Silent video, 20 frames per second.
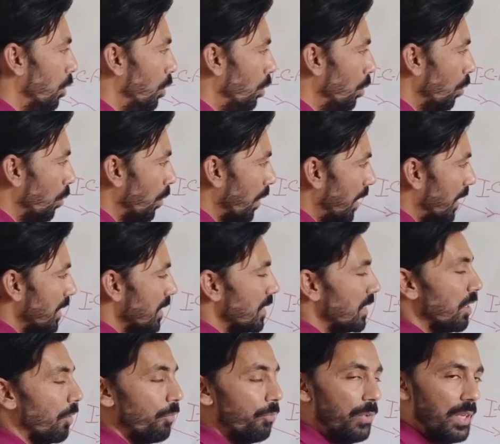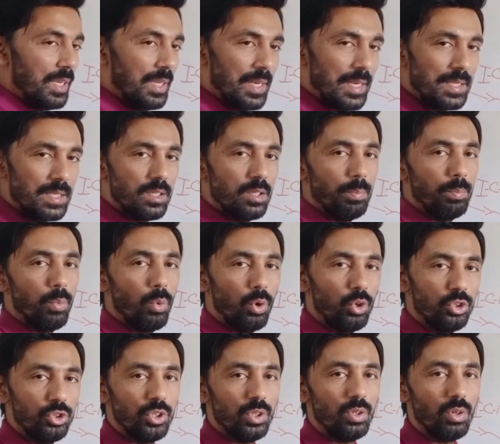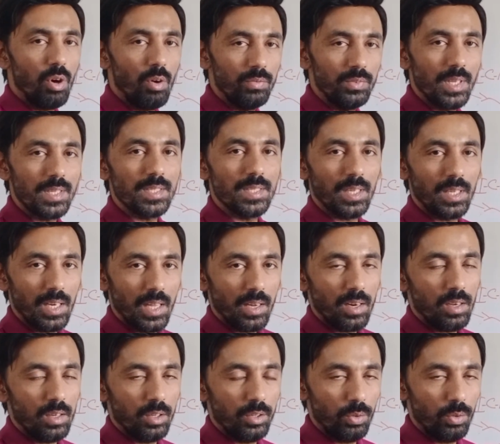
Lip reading: towards the weakest portion of the sclera.